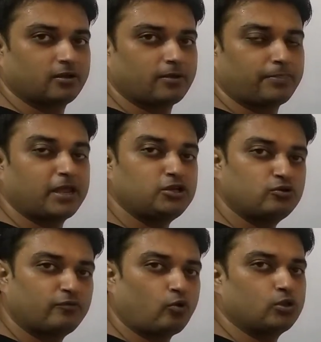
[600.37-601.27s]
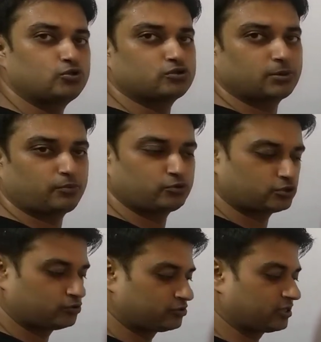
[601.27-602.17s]
then you're also
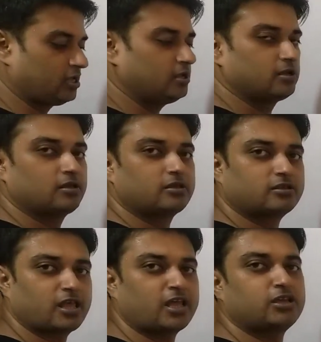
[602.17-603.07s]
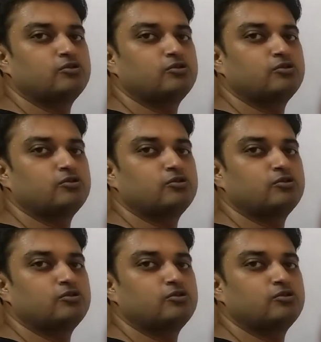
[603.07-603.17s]
supposed to say thank